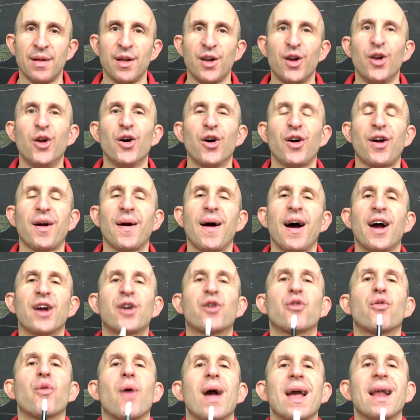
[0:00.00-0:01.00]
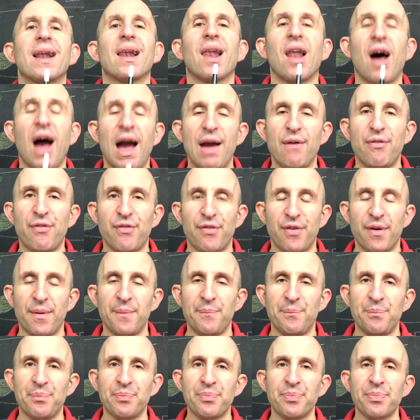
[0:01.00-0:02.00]
Look, a great life,
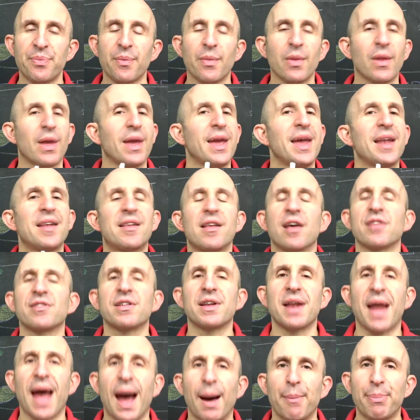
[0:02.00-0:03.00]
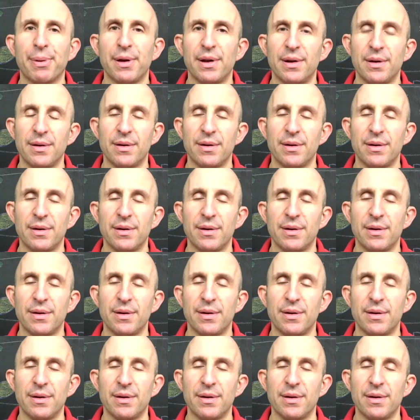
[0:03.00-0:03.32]
it doesn't happen